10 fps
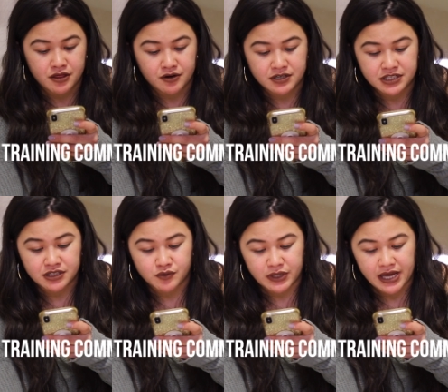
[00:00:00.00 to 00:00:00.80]

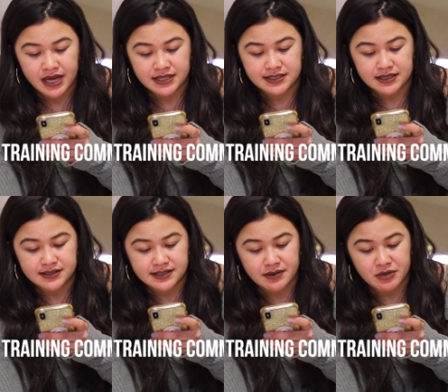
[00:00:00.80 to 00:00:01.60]
1328
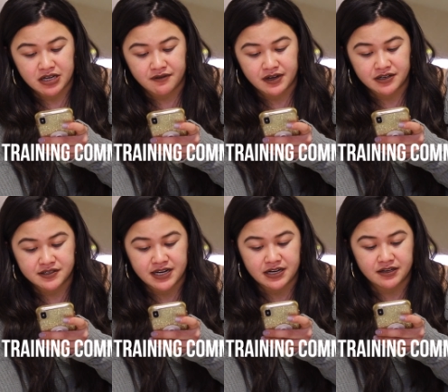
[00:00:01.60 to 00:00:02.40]
Statement of
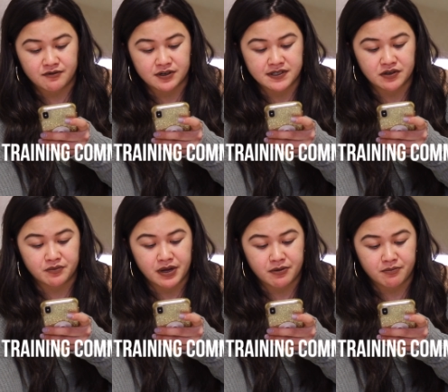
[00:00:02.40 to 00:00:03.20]
Understanding for a Single
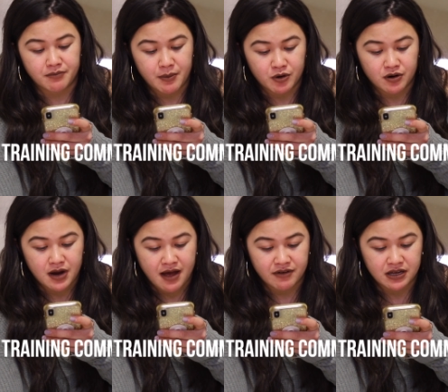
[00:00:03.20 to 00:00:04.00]
mem Member
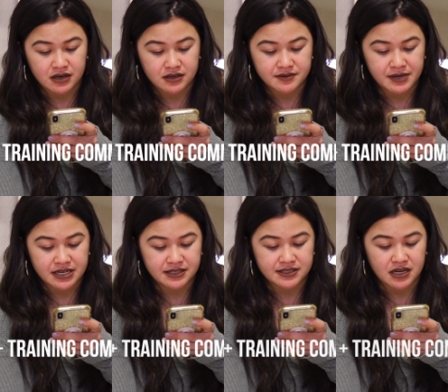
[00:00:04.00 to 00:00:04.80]
Having
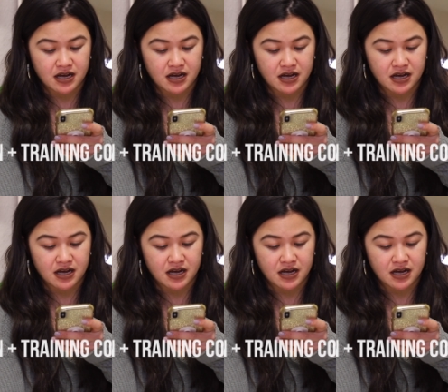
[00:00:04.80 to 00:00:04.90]
Dependents